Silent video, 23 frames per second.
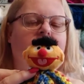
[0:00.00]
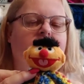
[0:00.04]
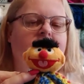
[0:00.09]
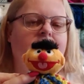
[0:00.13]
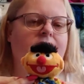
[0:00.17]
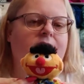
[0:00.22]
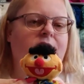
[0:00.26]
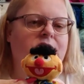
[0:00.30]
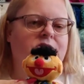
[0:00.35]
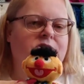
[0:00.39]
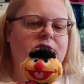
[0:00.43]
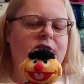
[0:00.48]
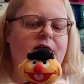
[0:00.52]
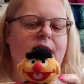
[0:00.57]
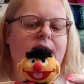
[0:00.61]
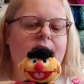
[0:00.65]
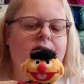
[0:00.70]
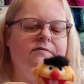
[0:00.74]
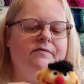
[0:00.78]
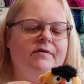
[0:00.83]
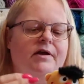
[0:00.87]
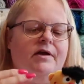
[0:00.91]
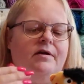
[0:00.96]
in each side
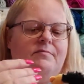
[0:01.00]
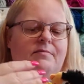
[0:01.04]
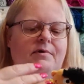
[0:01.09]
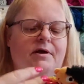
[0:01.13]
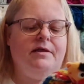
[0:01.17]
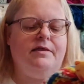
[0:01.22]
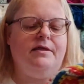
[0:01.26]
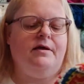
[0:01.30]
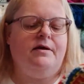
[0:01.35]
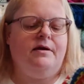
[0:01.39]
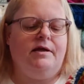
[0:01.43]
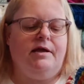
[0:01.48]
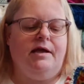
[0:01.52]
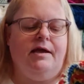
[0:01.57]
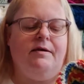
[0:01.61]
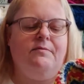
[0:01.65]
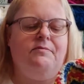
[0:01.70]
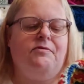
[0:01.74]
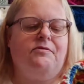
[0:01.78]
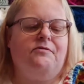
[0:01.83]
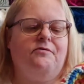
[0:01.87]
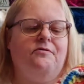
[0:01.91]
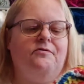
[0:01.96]
of him, and then
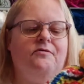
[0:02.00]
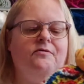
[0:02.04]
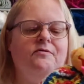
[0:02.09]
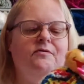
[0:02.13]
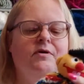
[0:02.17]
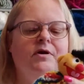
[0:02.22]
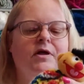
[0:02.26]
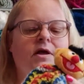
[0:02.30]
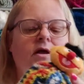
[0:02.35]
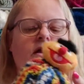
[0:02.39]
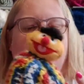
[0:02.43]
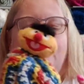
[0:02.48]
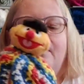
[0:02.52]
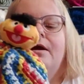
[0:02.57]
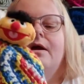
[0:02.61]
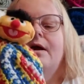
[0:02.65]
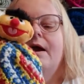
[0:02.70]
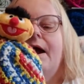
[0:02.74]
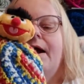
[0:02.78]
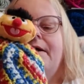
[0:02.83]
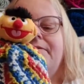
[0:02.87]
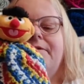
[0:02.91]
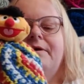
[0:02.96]
came through.
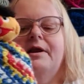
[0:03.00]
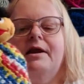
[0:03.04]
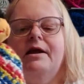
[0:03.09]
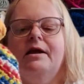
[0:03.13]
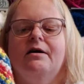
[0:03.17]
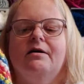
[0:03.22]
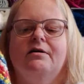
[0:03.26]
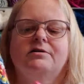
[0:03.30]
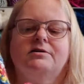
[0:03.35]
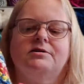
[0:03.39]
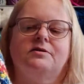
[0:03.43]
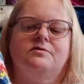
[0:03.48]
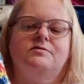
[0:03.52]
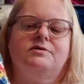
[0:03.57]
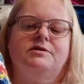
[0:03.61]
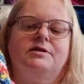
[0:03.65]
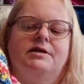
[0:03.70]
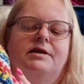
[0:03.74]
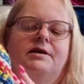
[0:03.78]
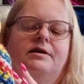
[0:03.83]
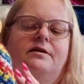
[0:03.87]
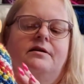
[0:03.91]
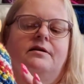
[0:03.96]
And then I also
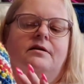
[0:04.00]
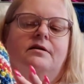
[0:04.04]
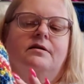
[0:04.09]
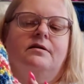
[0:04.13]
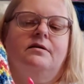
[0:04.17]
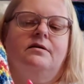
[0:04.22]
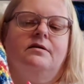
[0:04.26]
did